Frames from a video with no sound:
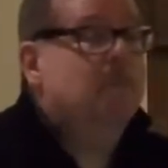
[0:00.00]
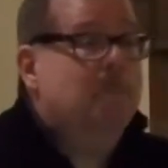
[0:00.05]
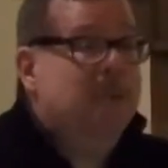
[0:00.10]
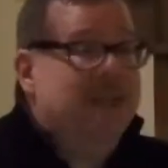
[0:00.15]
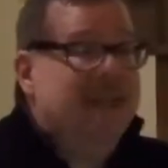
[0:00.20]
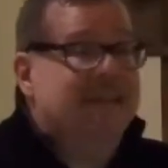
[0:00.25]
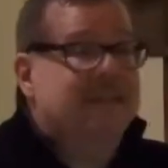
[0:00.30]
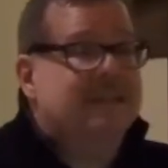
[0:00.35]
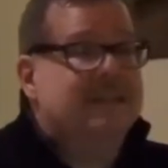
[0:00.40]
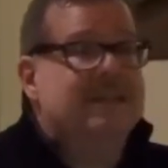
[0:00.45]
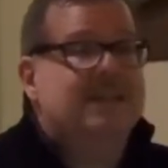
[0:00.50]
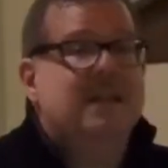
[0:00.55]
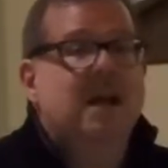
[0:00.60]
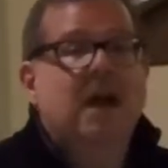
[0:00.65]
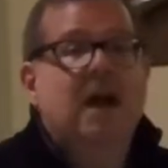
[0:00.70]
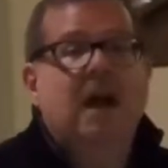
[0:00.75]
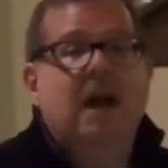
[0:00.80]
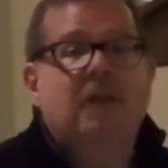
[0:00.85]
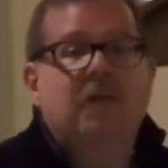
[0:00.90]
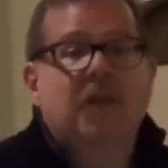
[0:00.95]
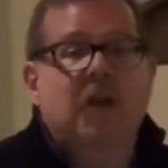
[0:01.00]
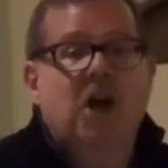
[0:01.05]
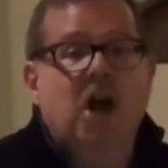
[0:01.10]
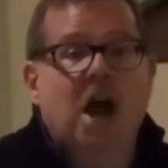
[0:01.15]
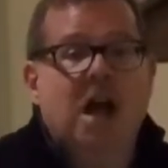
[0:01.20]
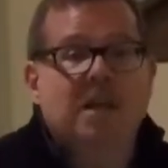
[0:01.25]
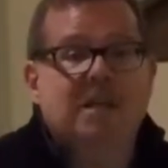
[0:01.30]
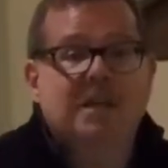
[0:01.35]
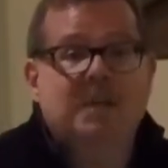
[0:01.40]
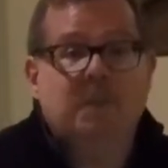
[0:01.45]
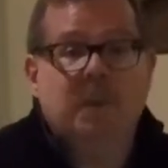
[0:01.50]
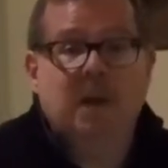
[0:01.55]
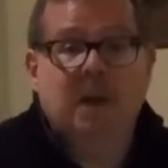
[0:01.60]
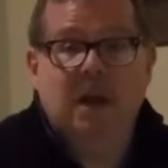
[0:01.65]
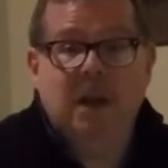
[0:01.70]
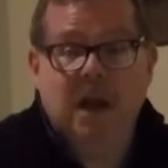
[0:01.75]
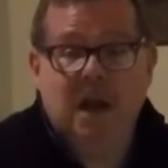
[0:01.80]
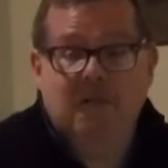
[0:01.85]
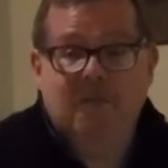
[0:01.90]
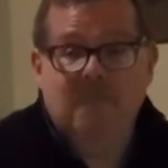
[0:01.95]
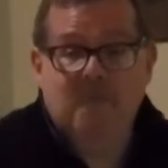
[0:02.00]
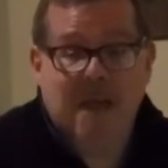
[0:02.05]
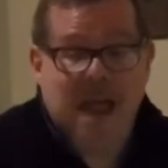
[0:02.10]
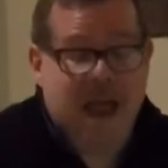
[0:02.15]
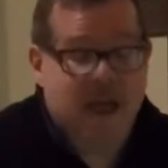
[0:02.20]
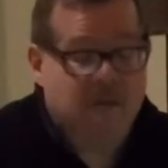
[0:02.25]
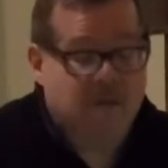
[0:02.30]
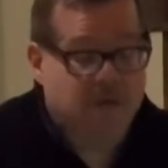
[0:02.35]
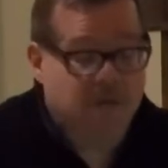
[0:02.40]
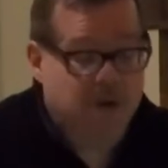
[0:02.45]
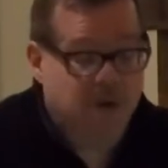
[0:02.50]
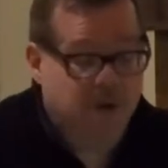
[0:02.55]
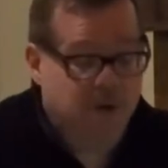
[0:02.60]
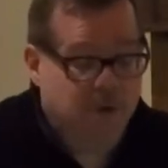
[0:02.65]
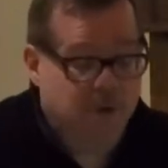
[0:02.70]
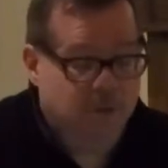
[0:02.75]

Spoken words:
bits of the Gospel of Matthew.